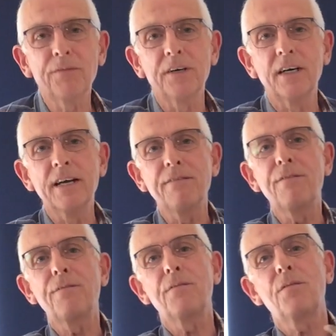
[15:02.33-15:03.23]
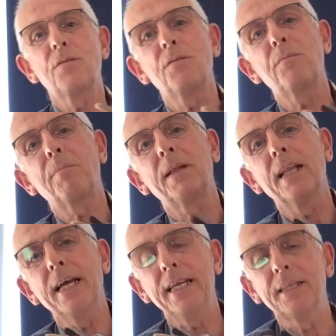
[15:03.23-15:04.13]
5
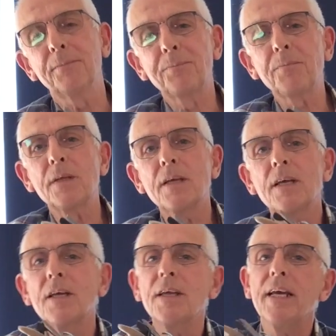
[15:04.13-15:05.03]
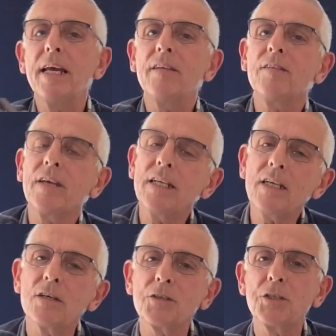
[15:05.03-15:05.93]
plane. It's going to
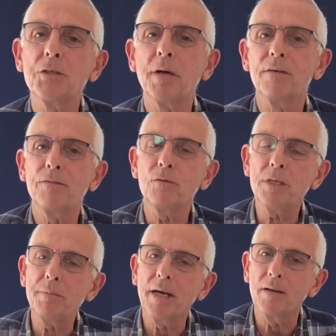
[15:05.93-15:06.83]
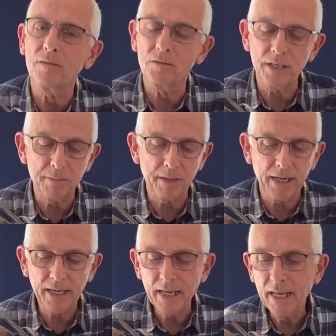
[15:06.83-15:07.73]
cost you about £40 on
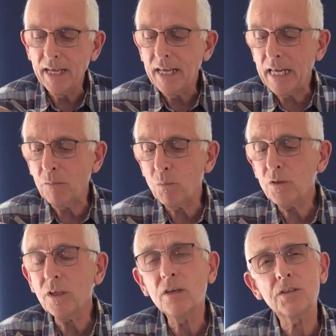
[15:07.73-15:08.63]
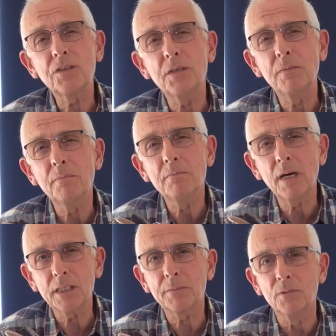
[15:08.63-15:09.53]
eBay. It wouldn't cost you
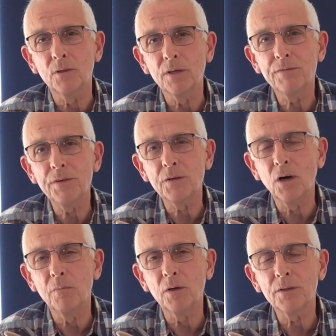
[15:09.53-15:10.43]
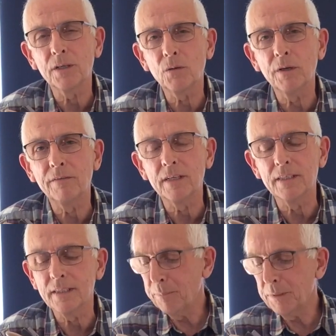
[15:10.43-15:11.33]
much more if you got a modern
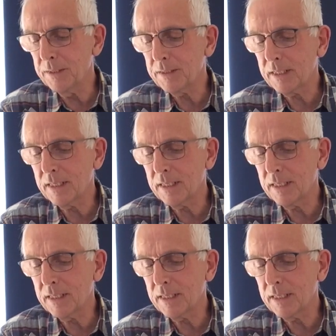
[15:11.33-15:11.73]
equivalent, but